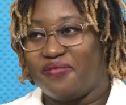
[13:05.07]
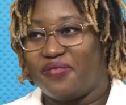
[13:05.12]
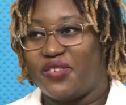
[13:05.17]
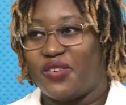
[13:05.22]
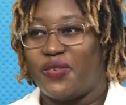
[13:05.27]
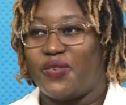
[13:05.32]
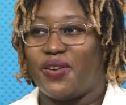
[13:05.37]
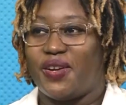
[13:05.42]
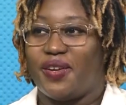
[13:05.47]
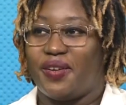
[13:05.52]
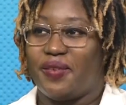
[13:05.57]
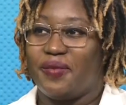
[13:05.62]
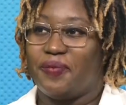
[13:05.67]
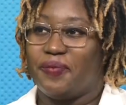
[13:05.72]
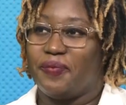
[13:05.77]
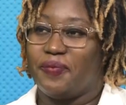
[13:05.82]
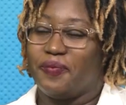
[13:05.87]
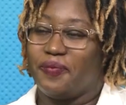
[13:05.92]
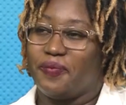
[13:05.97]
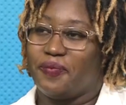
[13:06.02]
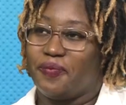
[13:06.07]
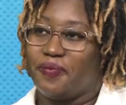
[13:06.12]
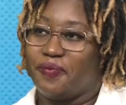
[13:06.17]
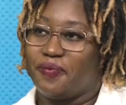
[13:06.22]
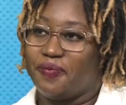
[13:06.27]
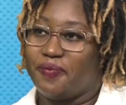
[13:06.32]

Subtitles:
Many of them have already